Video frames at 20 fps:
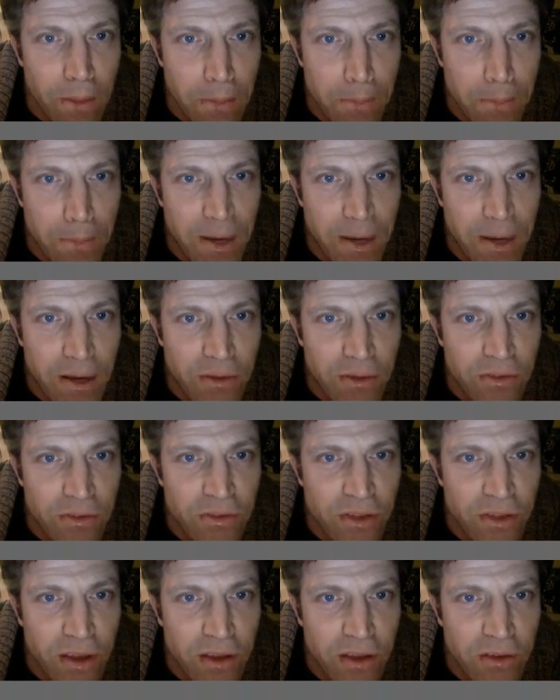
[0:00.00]
minus
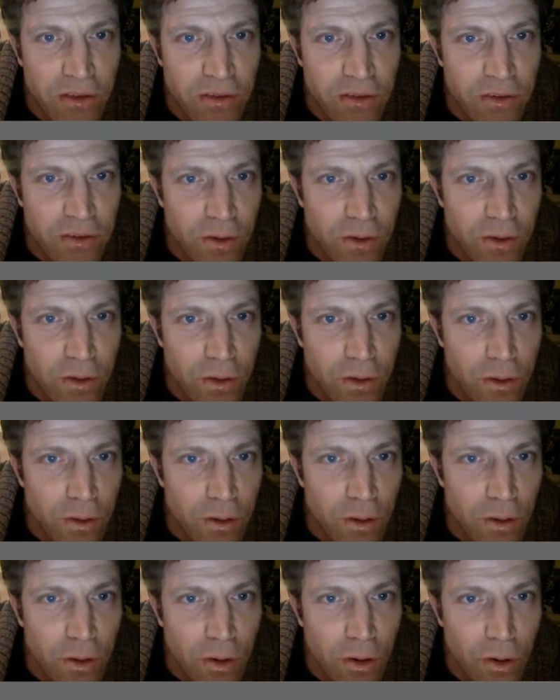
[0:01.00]
6
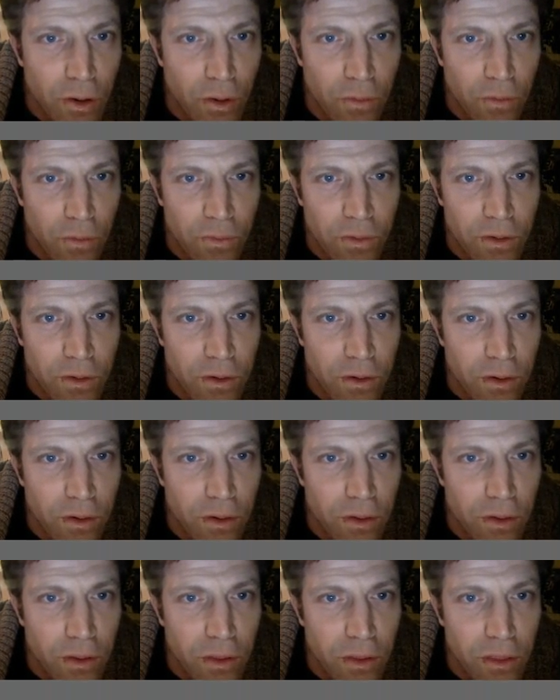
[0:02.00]
over
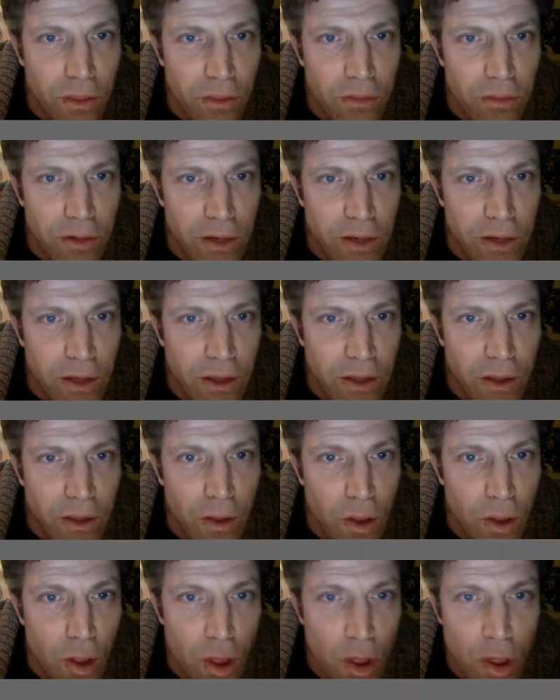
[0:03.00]
3.
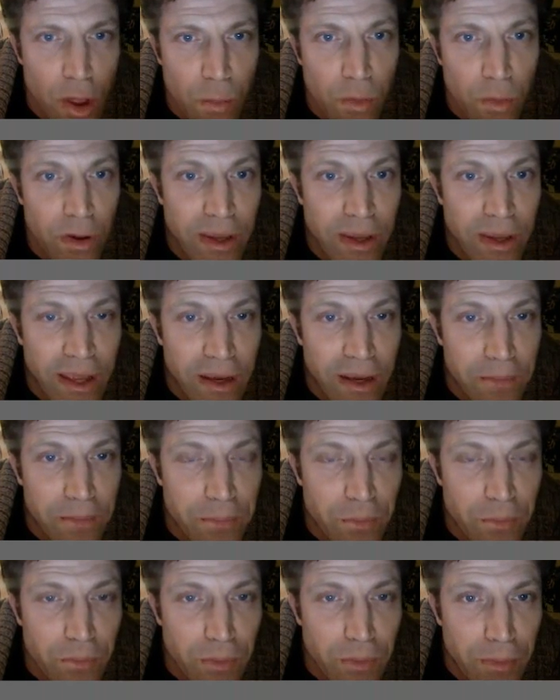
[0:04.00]
Well, again,
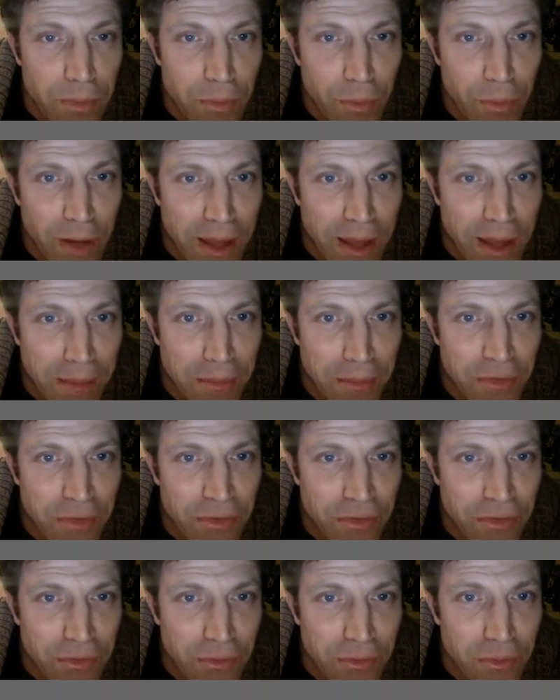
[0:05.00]
remember what
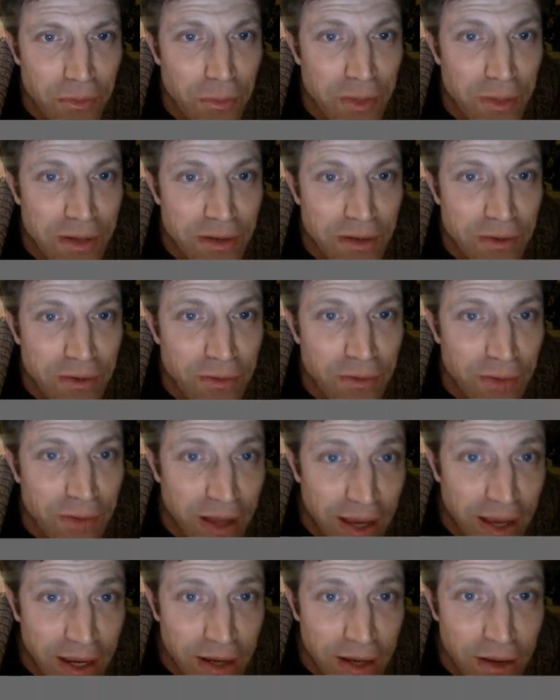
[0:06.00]
happens when we
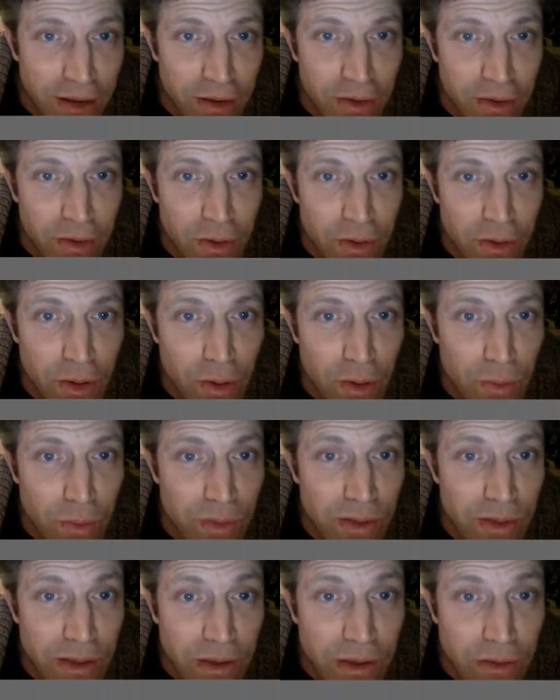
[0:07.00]
divide?
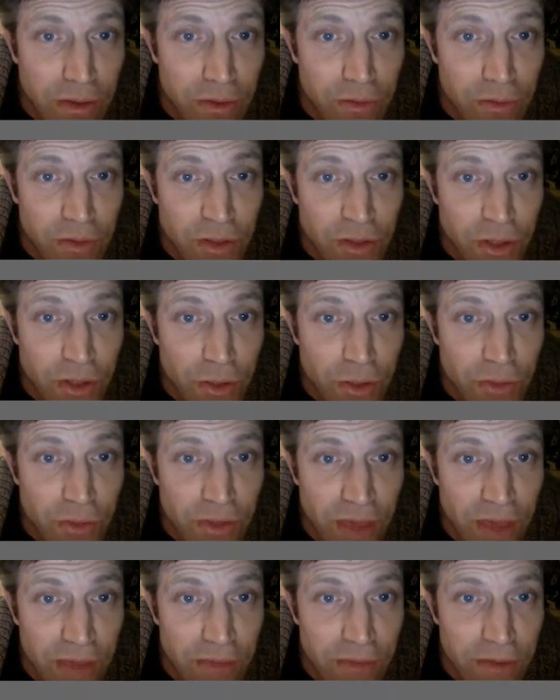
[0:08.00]
The division goes to
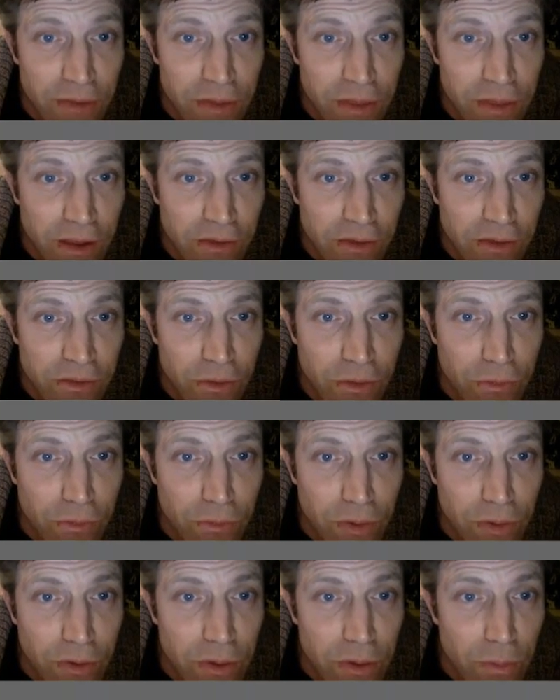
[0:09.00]
everything. So
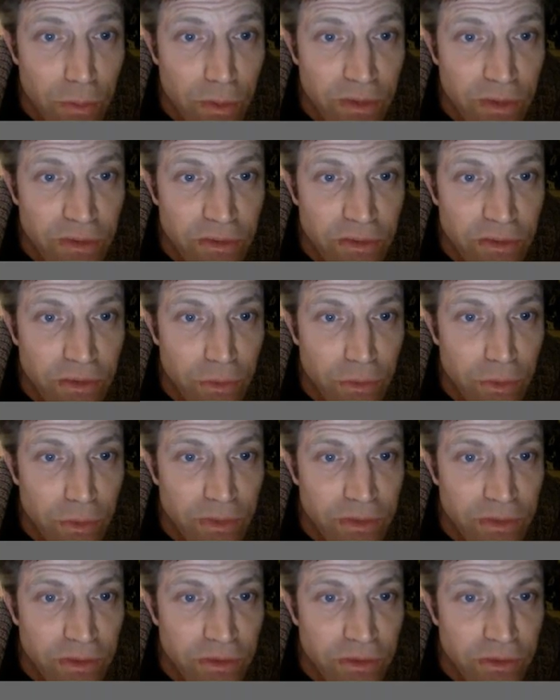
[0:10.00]
really, what's
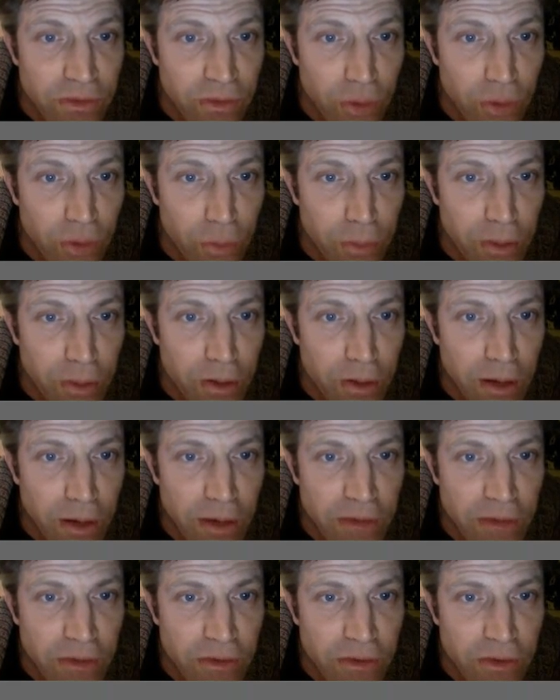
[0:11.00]
the slope here?
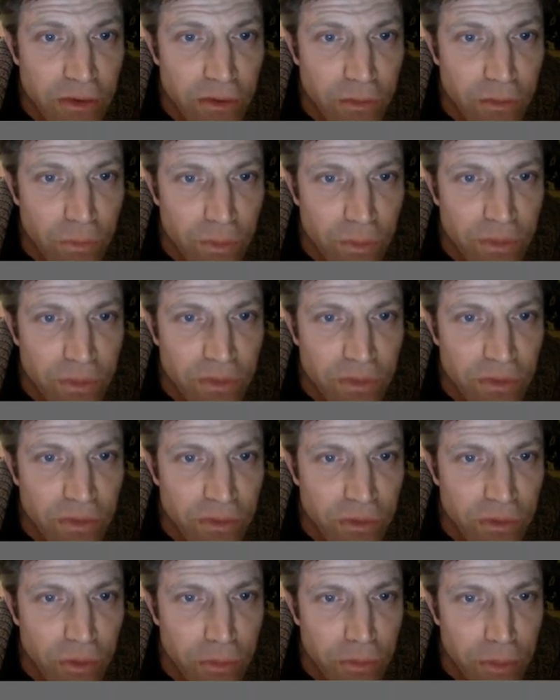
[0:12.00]
Ask yourself, what's the
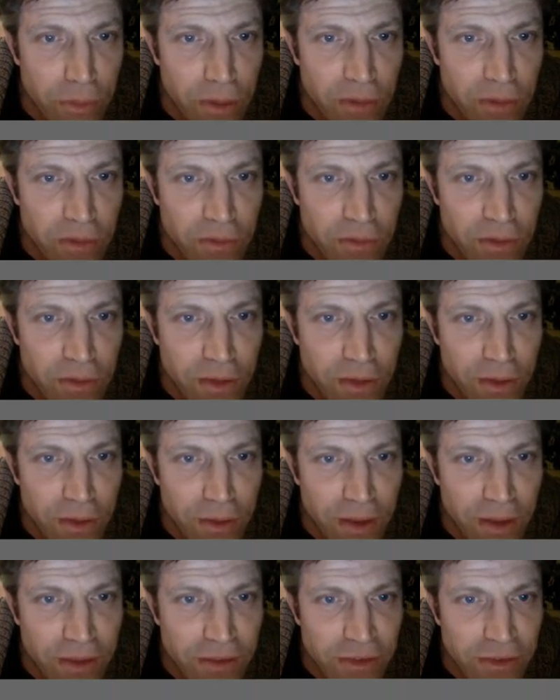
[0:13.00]
slope? Pause the video.
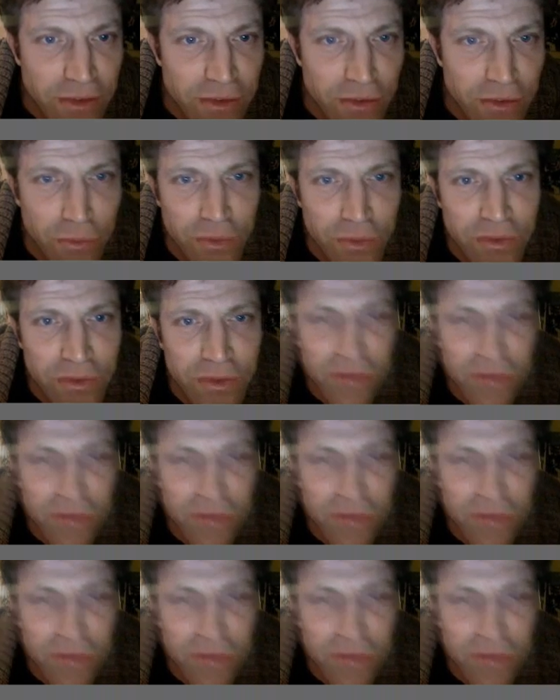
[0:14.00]
Ask yourself, what's the